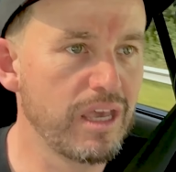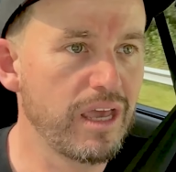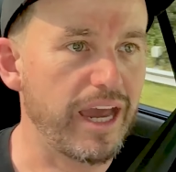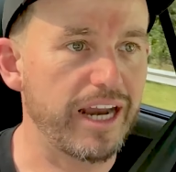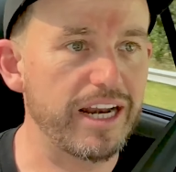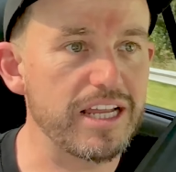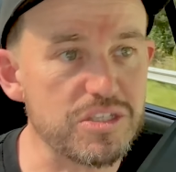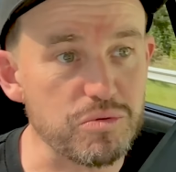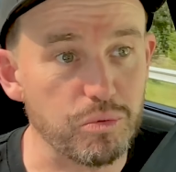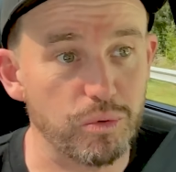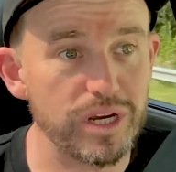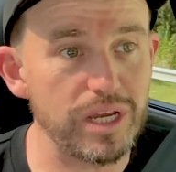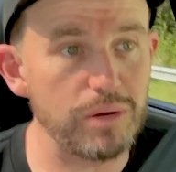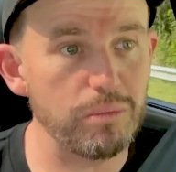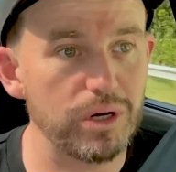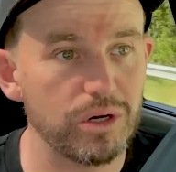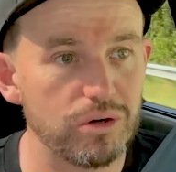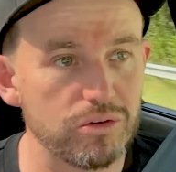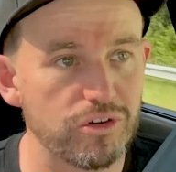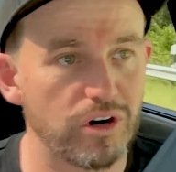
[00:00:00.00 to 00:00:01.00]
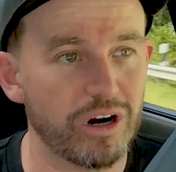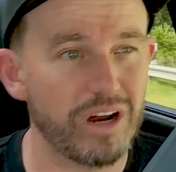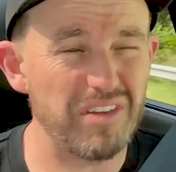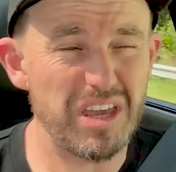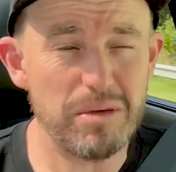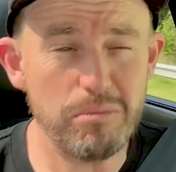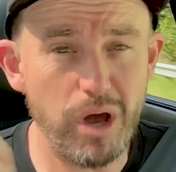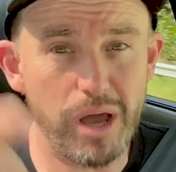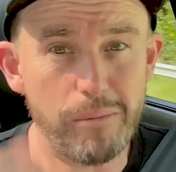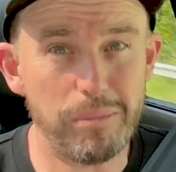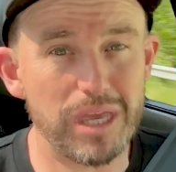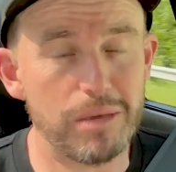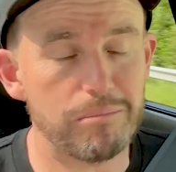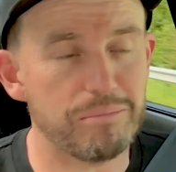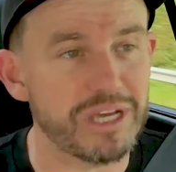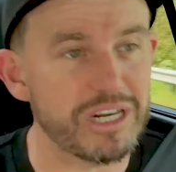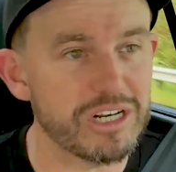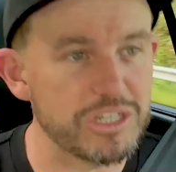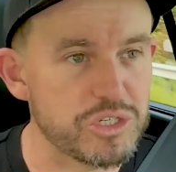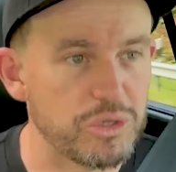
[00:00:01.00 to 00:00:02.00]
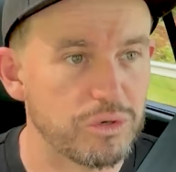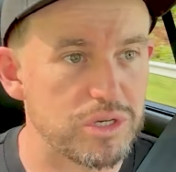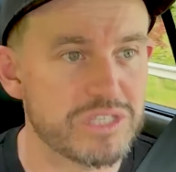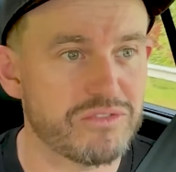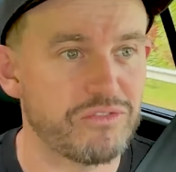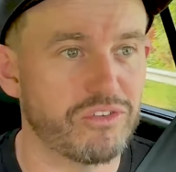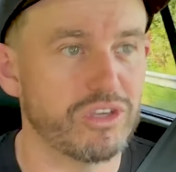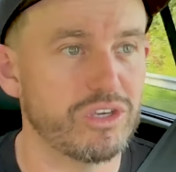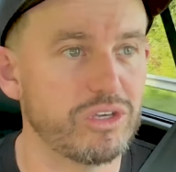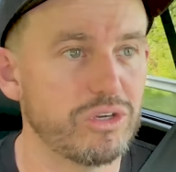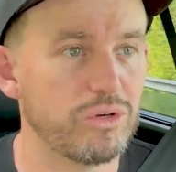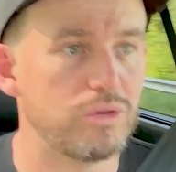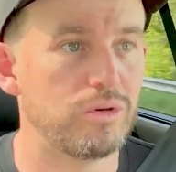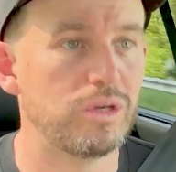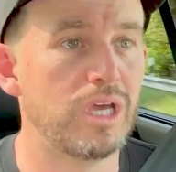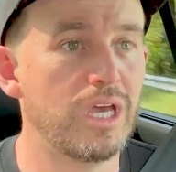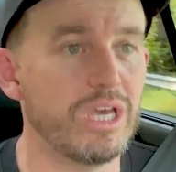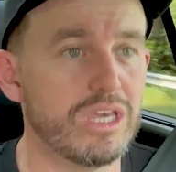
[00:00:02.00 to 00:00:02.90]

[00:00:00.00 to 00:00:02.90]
and its rear-wheel drive, it might be a better choice for you.